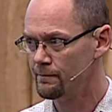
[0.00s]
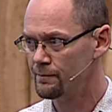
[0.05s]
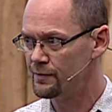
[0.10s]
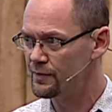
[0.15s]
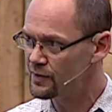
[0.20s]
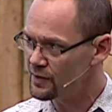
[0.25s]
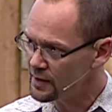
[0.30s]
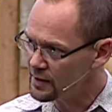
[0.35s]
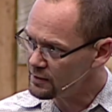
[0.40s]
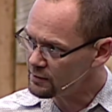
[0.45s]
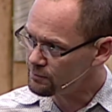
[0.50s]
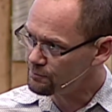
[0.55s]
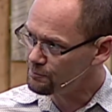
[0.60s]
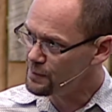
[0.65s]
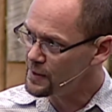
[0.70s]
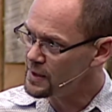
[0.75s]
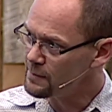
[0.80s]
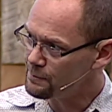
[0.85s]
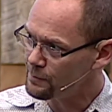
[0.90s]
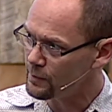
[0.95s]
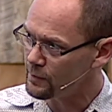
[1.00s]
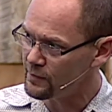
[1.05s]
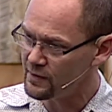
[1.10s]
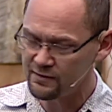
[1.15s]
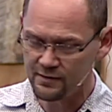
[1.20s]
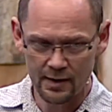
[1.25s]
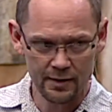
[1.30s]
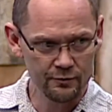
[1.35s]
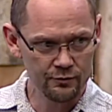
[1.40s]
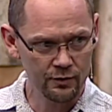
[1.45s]
These people, these
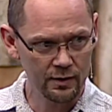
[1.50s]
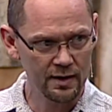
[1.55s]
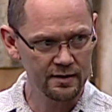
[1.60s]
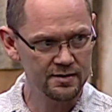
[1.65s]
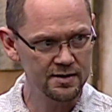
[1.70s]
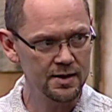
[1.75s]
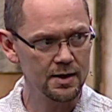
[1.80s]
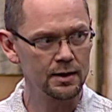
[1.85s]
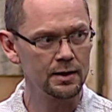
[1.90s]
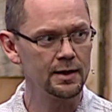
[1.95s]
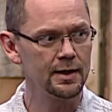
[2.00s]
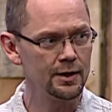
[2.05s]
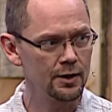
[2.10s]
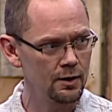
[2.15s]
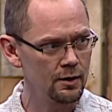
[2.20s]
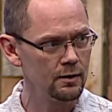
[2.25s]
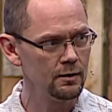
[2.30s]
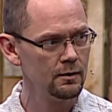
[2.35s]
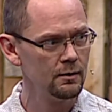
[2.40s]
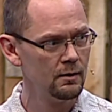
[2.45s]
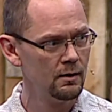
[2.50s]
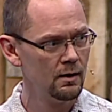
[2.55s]
Israelites, need a leader.